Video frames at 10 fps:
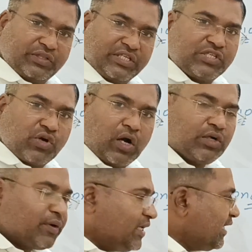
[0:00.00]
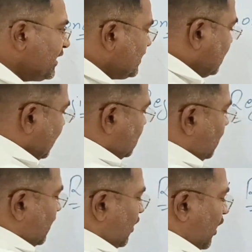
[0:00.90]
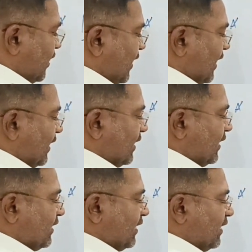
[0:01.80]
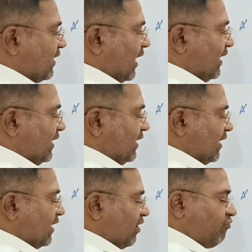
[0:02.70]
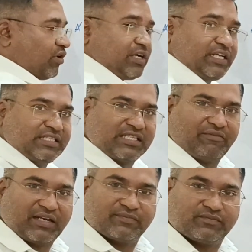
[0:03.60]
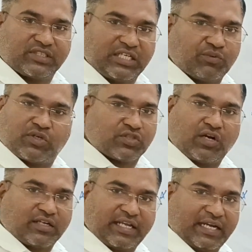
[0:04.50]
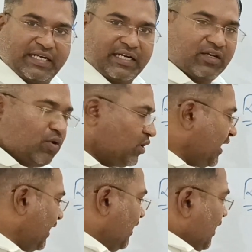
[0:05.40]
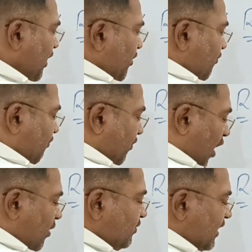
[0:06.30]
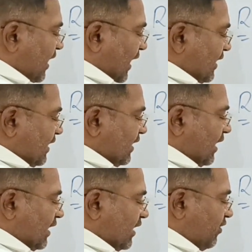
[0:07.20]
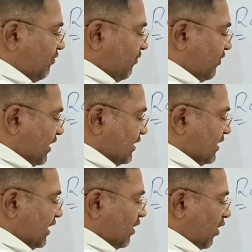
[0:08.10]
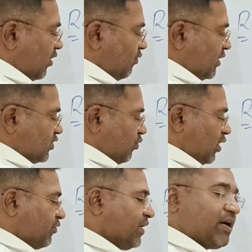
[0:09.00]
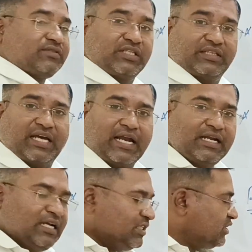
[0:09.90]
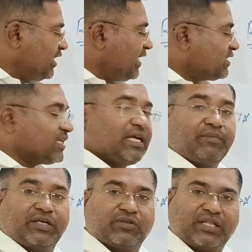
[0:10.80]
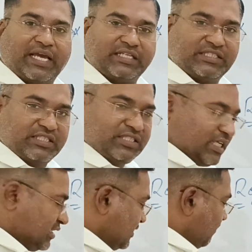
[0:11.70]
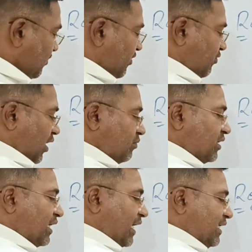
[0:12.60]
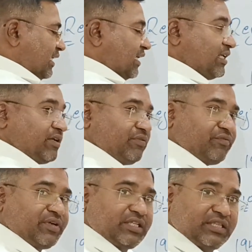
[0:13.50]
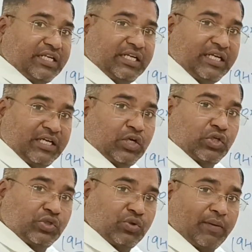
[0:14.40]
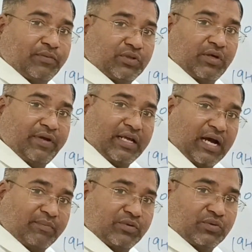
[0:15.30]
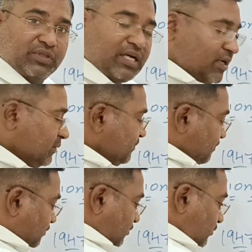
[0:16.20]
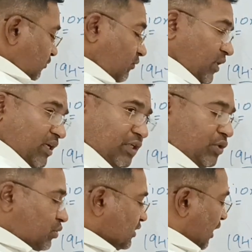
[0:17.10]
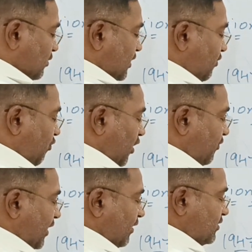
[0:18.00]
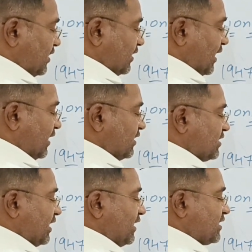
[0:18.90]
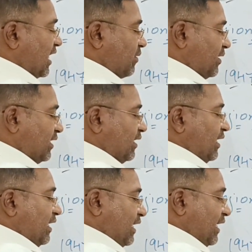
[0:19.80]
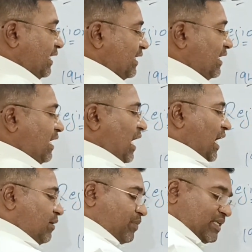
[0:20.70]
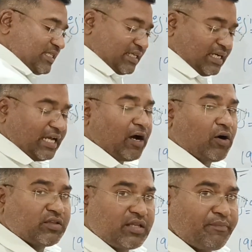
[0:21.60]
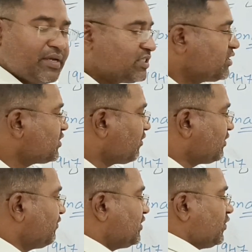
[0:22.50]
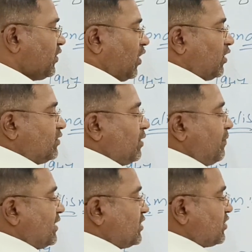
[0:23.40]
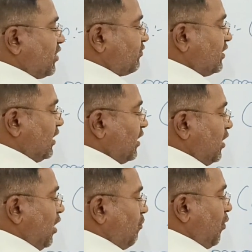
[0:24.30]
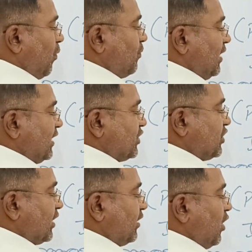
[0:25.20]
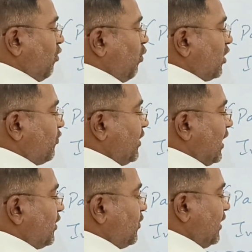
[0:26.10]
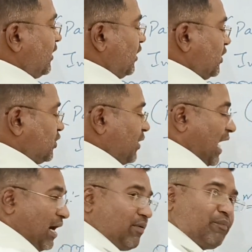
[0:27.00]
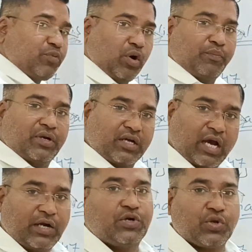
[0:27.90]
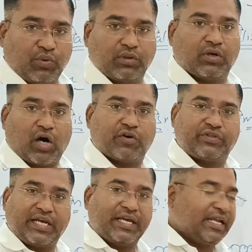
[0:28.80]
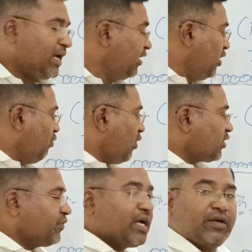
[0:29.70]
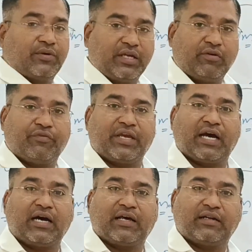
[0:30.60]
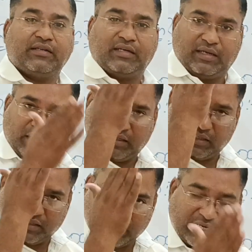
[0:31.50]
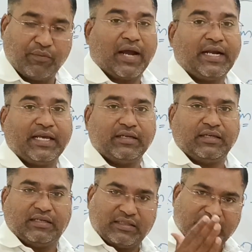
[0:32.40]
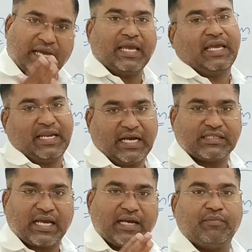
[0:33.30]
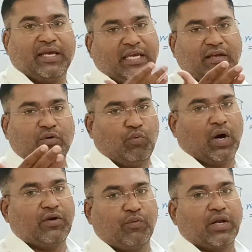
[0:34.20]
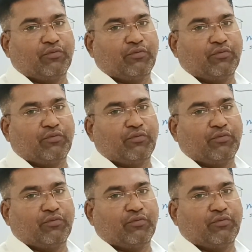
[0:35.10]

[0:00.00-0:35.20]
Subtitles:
these all 28 states were not created in the year 1947. It was not created. Okay, From the 1953 onwards, what we have seen that states came into the existence. From the 1953 to up to the way up to the 2000, what we have seen that states are being created, and presently on the basis of the vision, on the basis of the population, what we are doing to have a proper control of the area, what we are doing, we are dividing the areas and making one